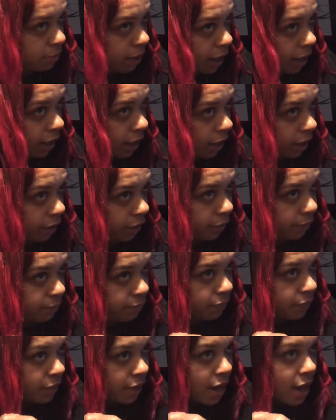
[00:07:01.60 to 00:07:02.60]
my hair
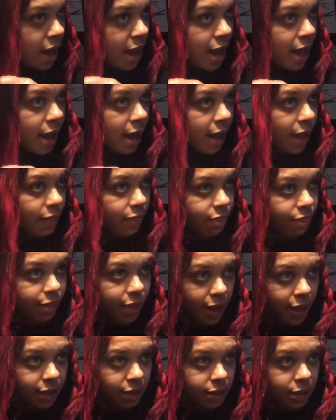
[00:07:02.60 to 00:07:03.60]
and
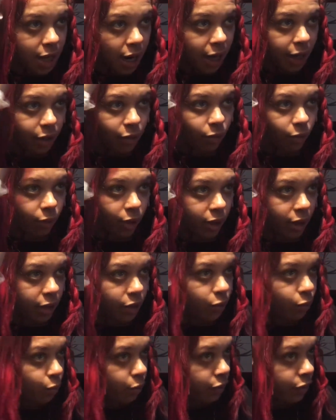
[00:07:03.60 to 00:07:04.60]
then dye it
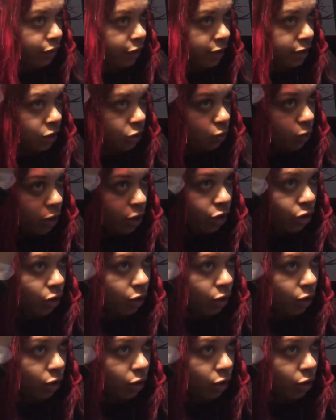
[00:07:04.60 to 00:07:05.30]
red. With this one,